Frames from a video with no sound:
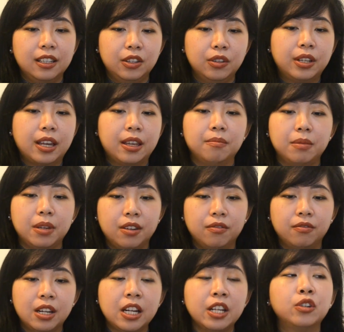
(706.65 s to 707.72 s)
you can be
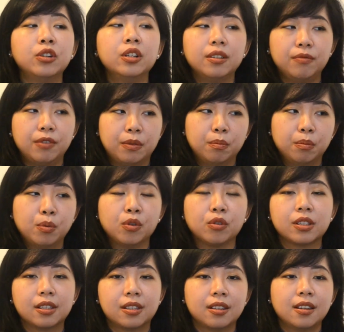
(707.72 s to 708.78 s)
really good with
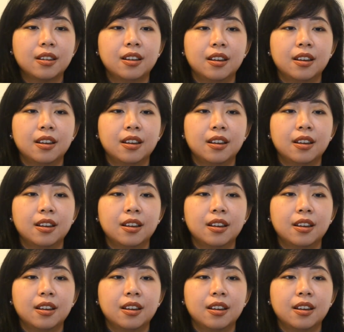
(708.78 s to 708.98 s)
books,